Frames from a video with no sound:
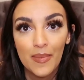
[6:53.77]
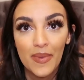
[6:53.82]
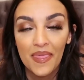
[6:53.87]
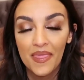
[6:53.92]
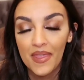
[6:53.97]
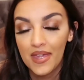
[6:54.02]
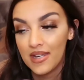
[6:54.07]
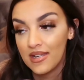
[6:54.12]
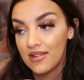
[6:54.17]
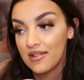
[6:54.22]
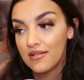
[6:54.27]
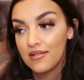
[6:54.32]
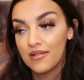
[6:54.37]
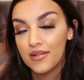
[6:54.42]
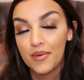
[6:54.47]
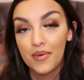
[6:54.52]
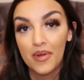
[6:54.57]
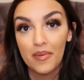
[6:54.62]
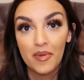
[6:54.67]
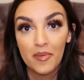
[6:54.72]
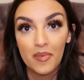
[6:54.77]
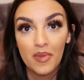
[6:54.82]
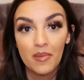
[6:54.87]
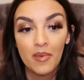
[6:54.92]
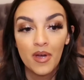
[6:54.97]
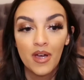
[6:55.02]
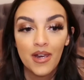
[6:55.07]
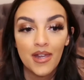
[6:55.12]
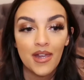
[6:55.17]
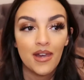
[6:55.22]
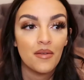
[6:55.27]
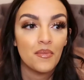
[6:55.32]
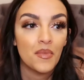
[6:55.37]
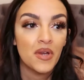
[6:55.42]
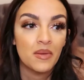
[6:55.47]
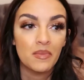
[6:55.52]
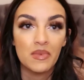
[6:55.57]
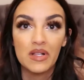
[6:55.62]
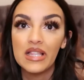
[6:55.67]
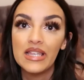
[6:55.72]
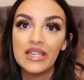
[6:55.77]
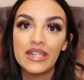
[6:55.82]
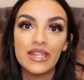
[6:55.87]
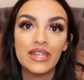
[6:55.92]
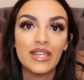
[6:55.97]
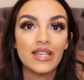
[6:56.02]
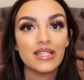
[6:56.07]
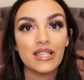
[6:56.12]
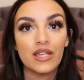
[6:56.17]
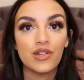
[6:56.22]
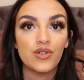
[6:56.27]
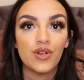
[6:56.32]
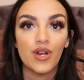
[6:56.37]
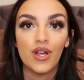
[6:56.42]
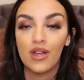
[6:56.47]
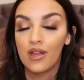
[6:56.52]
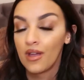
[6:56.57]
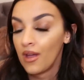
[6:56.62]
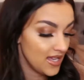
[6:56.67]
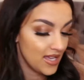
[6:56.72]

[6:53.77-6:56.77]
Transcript: and then to wake me up in the morning and when I'm cleaning, etc.